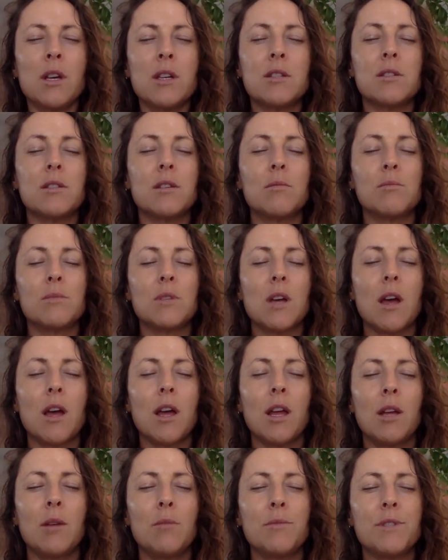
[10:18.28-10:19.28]

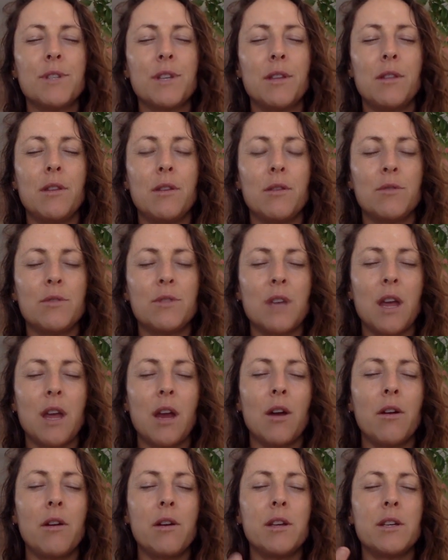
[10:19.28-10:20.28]
sometimes, and those
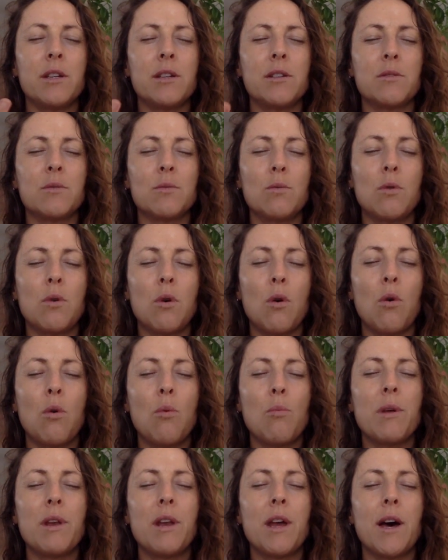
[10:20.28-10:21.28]
areas will
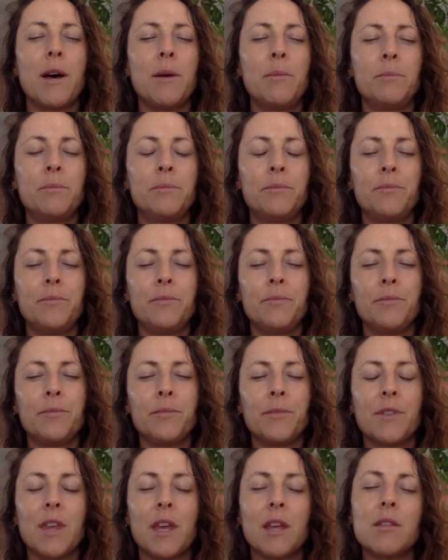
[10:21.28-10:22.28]
open up
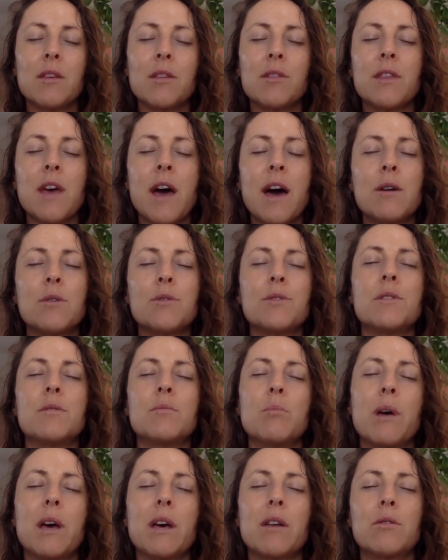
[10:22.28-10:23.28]
like the
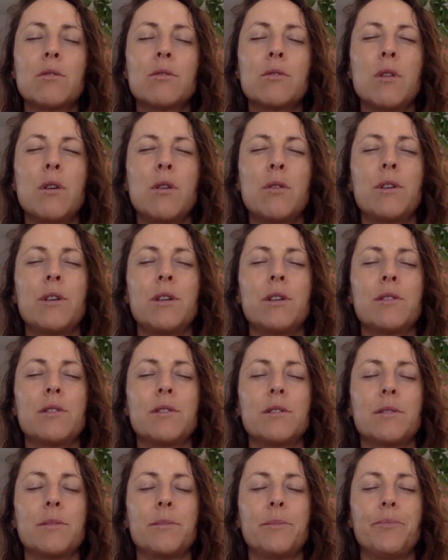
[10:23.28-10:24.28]
1,000-petaled
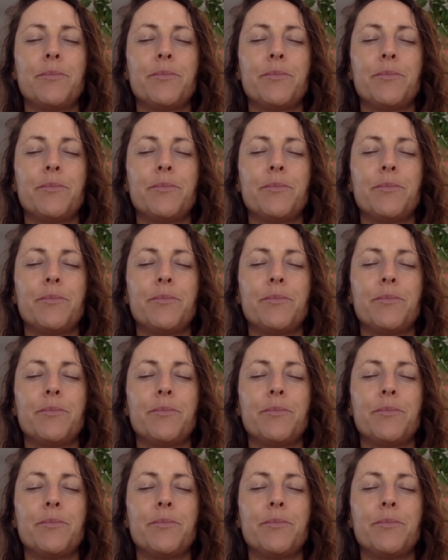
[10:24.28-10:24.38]
lotus